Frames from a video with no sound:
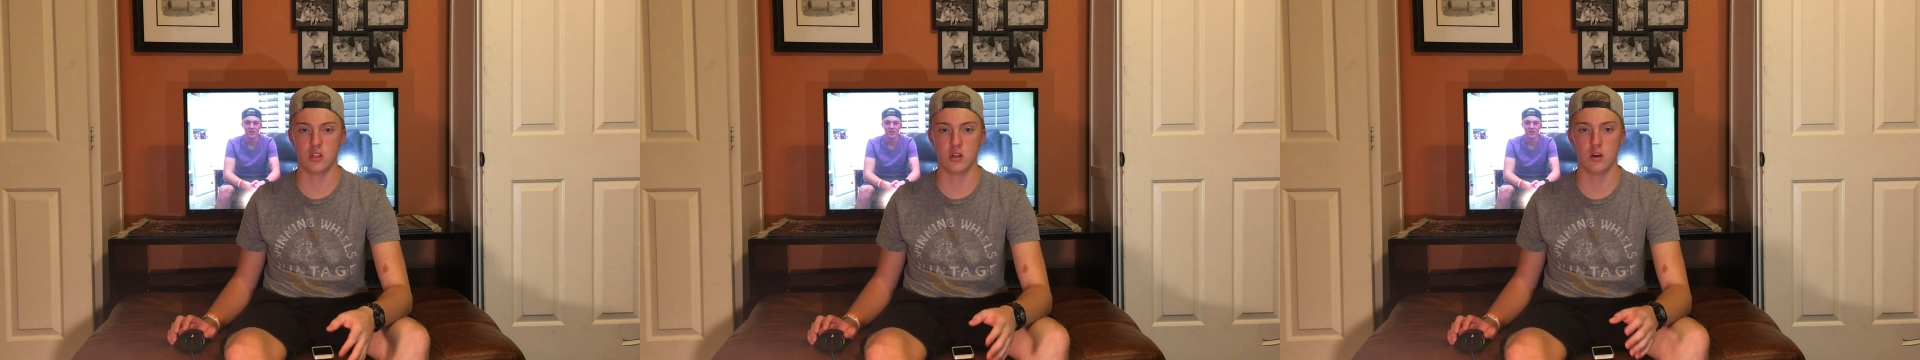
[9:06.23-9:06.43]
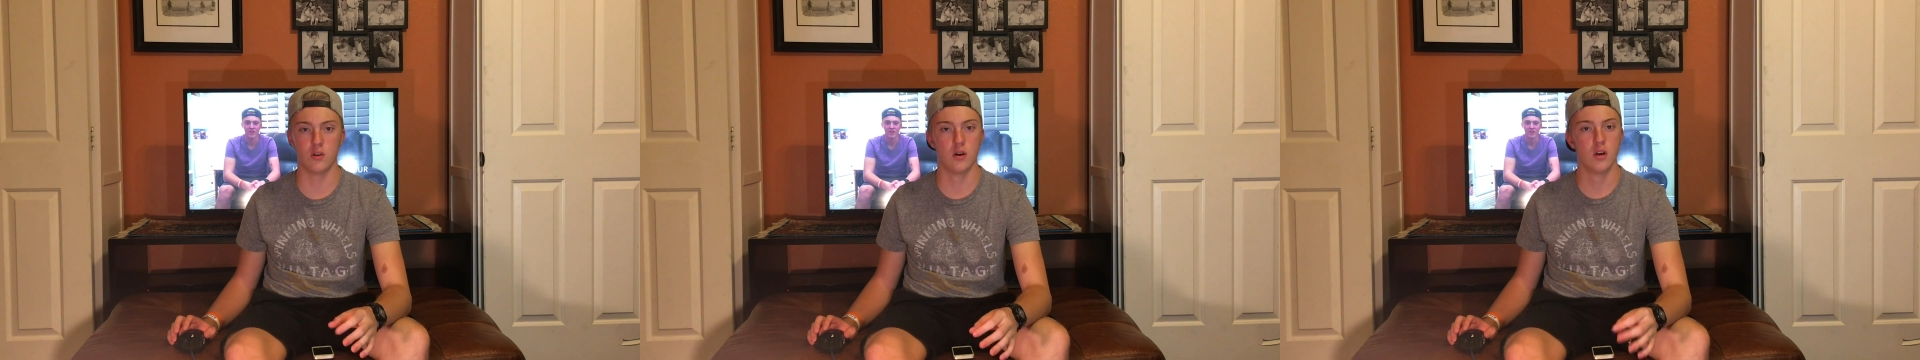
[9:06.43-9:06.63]

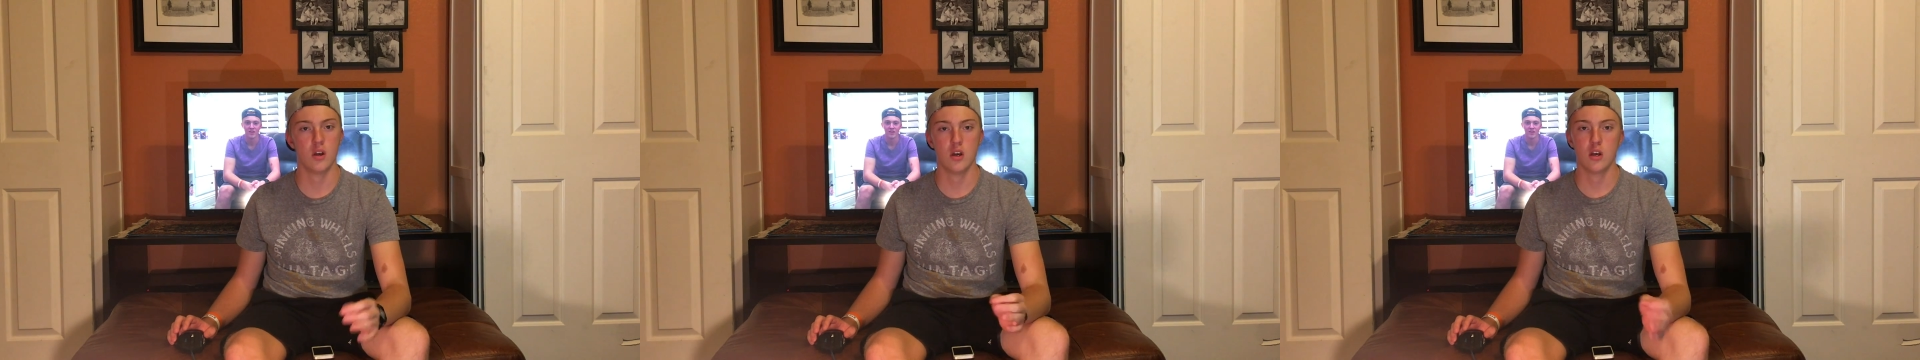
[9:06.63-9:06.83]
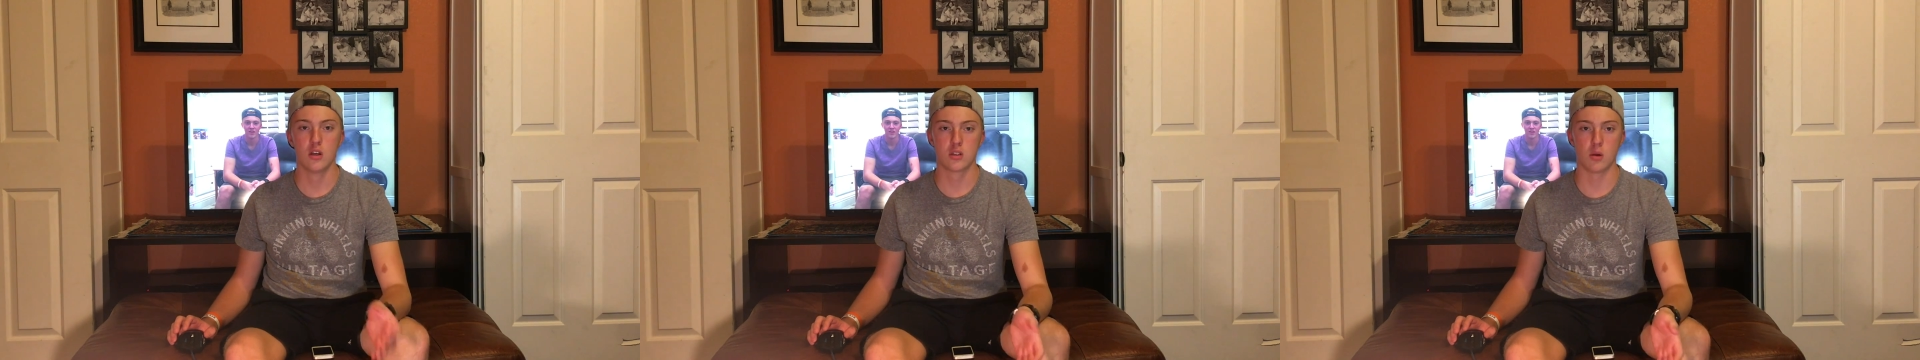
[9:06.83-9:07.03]
you know,
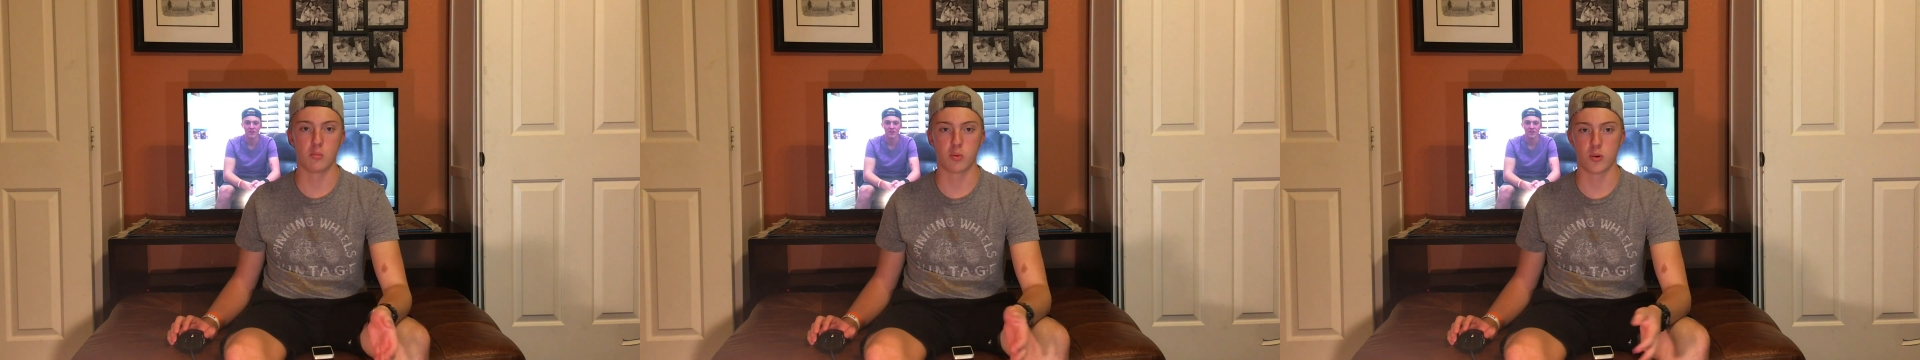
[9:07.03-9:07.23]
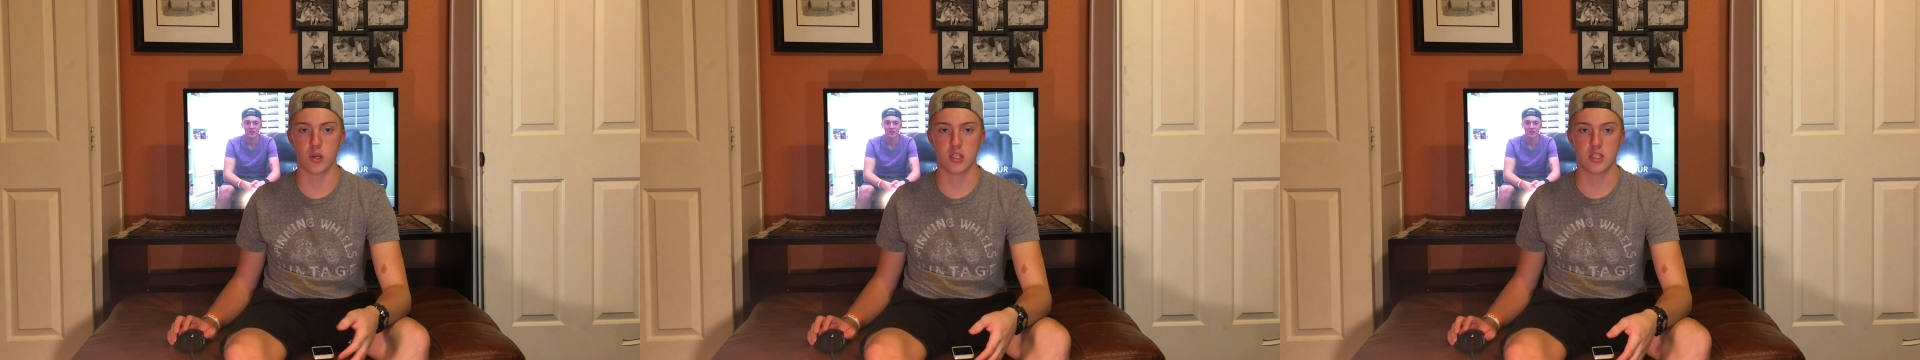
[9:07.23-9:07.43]
some
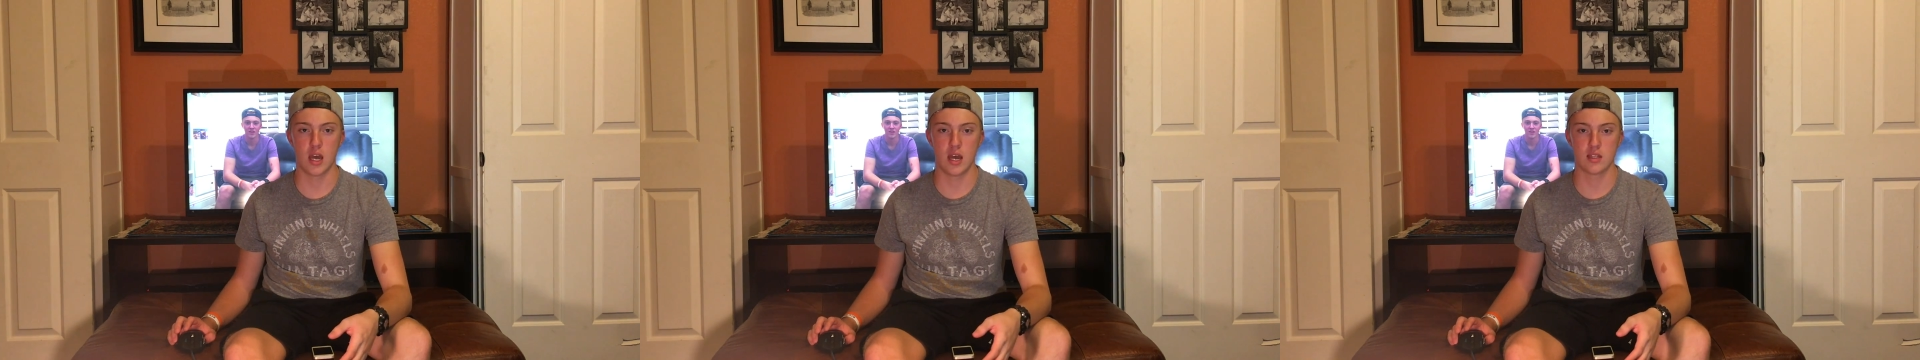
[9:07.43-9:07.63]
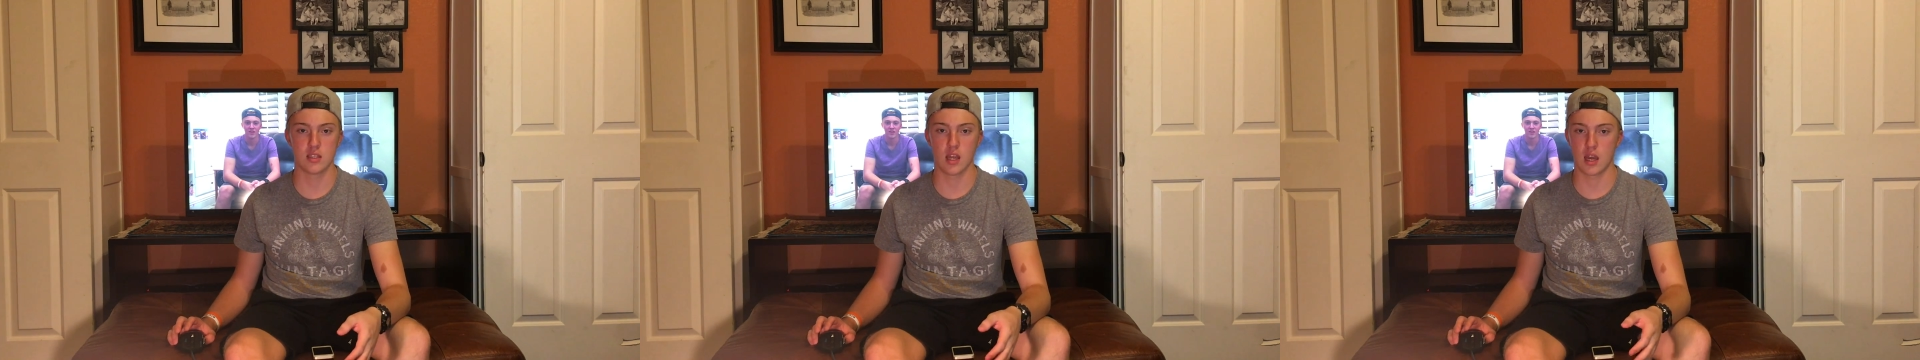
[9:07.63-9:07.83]

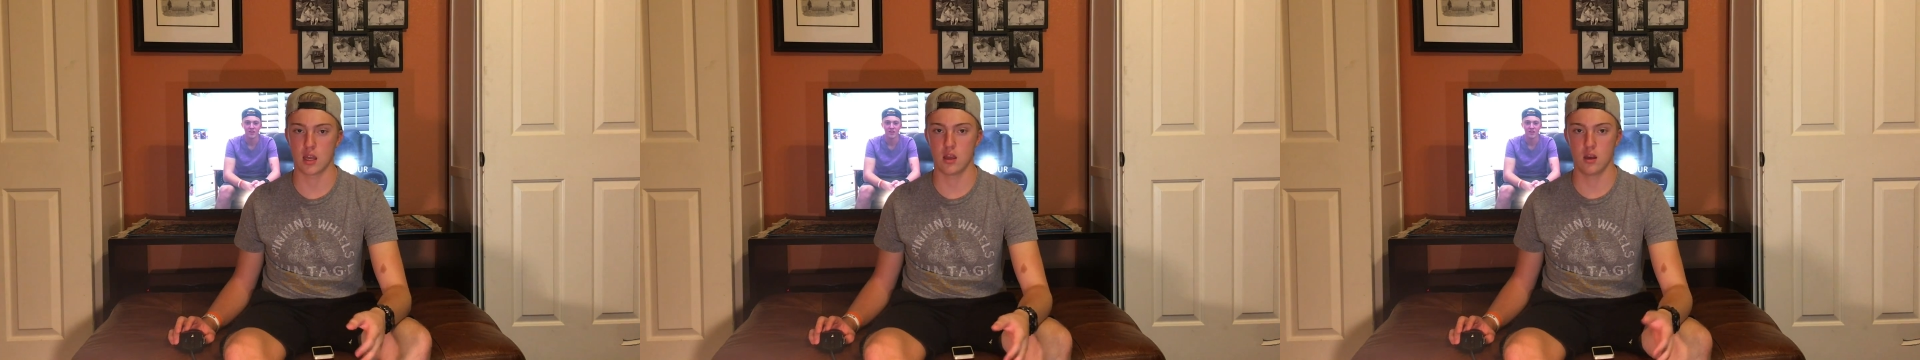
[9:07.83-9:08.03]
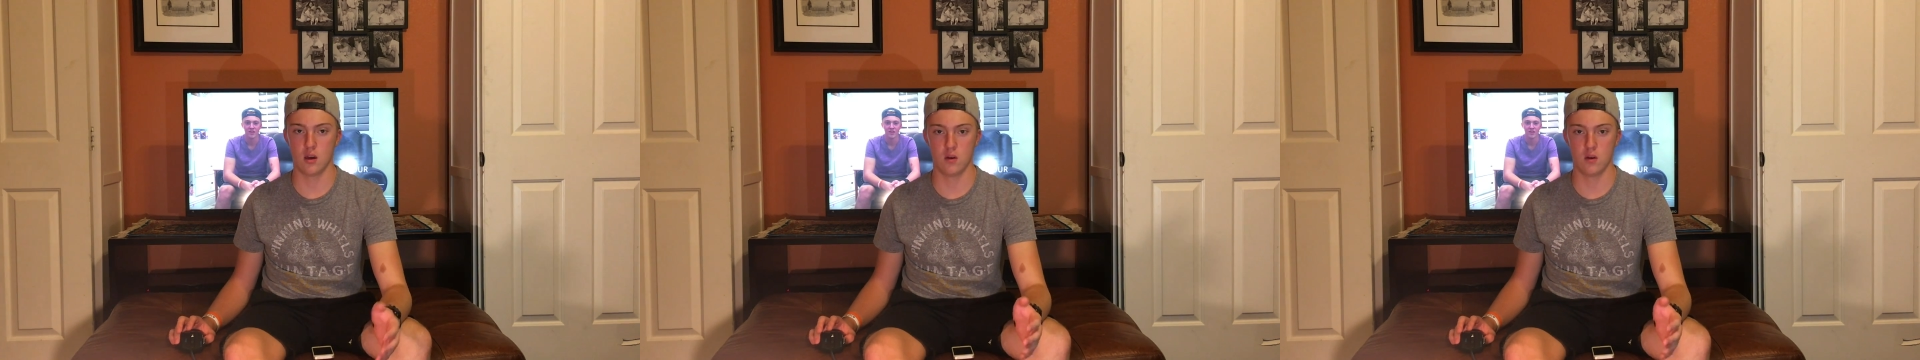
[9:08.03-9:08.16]
presets like,